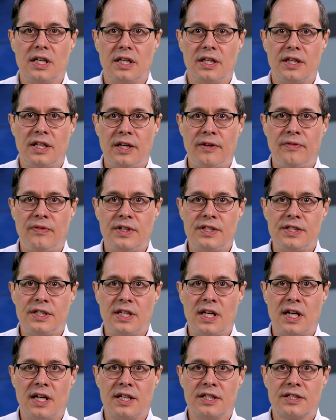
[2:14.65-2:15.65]
The
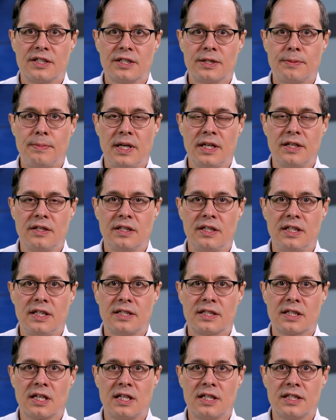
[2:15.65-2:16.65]
FSCA suspended
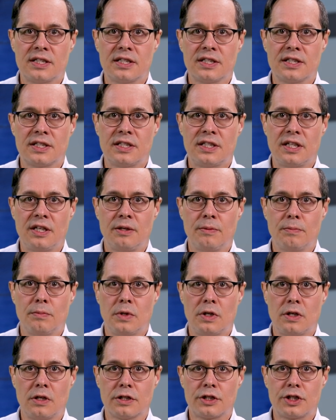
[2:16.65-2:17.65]
its license in
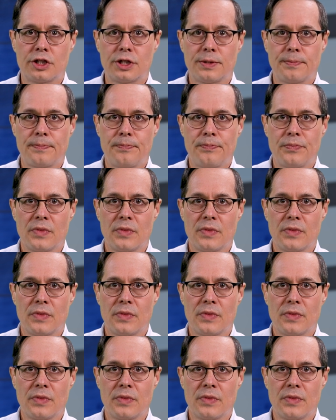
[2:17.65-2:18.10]
March.